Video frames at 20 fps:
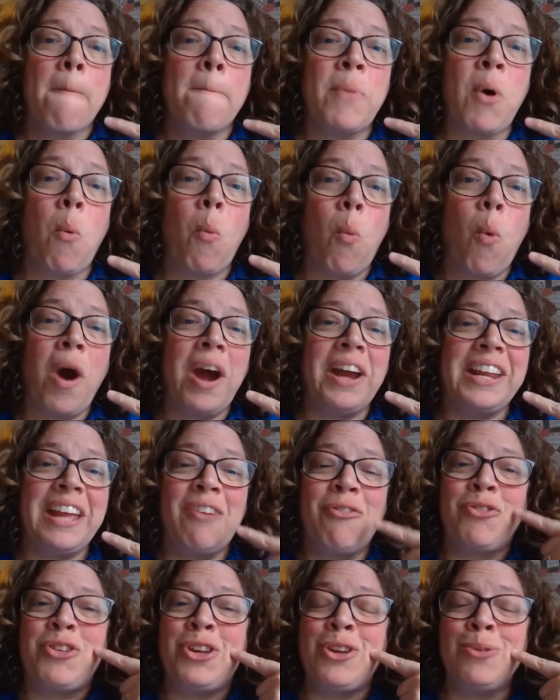But what
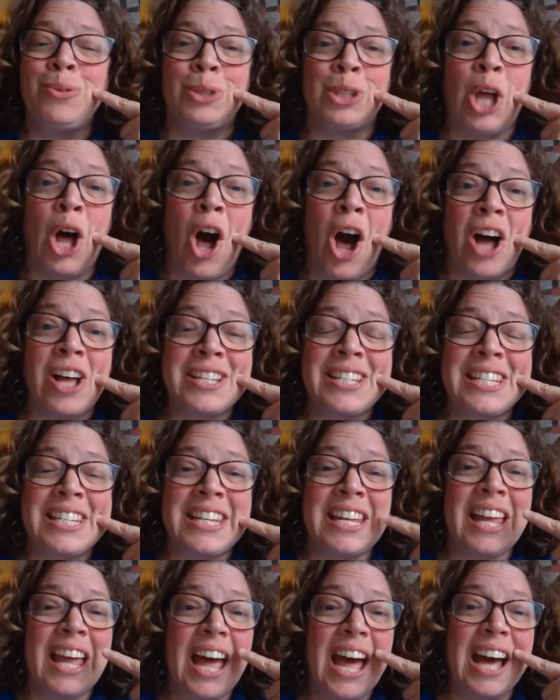if you
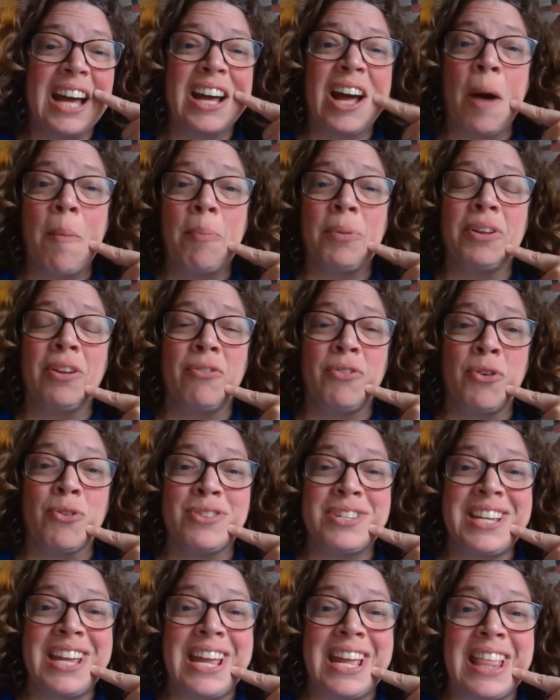lost a couple of your
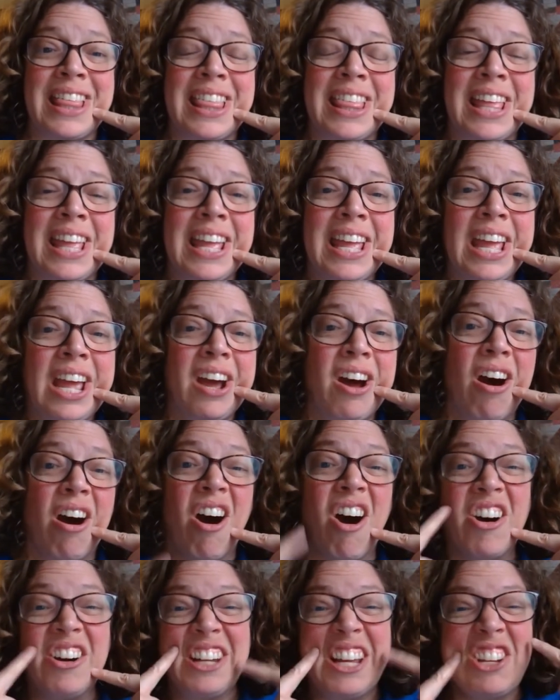teeth
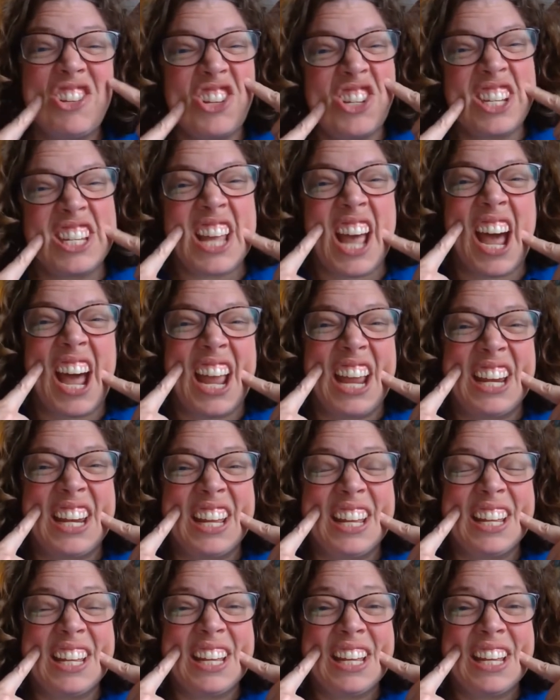on each side?